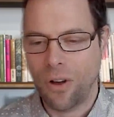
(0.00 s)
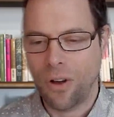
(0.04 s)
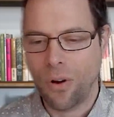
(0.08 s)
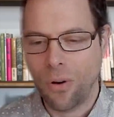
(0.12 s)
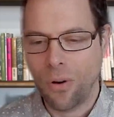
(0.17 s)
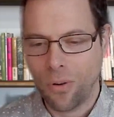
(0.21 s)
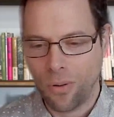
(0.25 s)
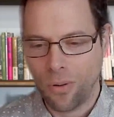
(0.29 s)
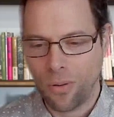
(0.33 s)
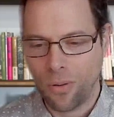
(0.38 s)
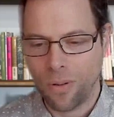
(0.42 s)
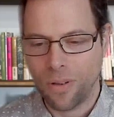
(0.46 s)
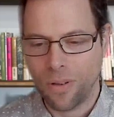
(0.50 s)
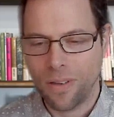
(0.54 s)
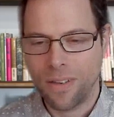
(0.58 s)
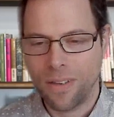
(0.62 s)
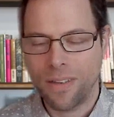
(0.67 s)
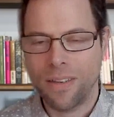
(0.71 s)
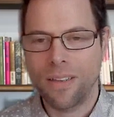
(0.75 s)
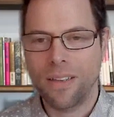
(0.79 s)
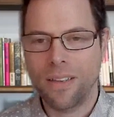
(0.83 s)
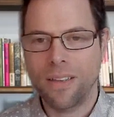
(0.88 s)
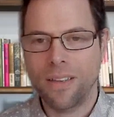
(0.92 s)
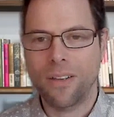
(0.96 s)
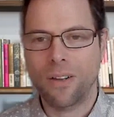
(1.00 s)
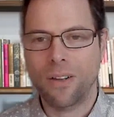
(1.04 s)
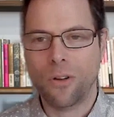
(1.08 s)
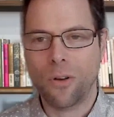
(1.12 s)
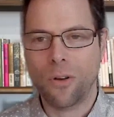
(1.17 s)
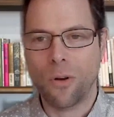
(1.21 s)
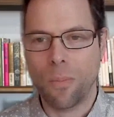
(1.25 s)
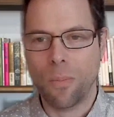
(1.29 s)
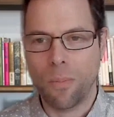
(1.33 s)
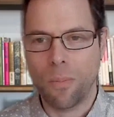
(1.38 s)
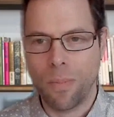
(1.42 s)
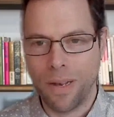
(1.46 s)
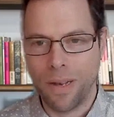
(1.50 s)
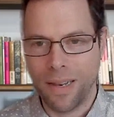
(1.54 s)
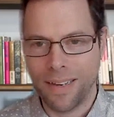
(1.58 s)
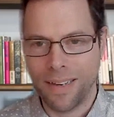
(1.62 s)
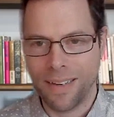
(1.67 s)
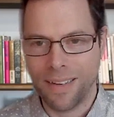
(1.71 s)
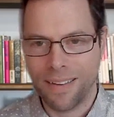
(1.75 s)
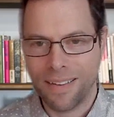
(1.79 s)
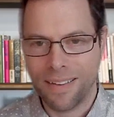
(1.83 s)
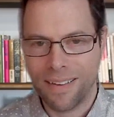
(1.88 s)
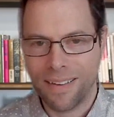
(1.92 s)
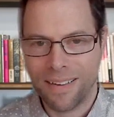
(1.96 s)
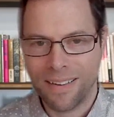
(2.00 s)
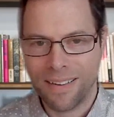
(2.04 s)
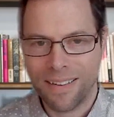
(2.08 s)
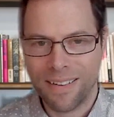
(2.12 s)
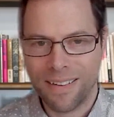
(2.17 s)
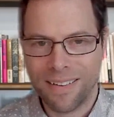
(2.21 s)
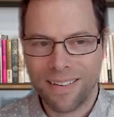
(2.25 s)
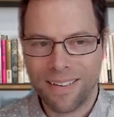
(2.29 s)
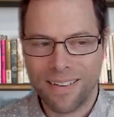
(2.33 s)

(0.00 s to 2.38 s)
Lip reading: whole, the complete.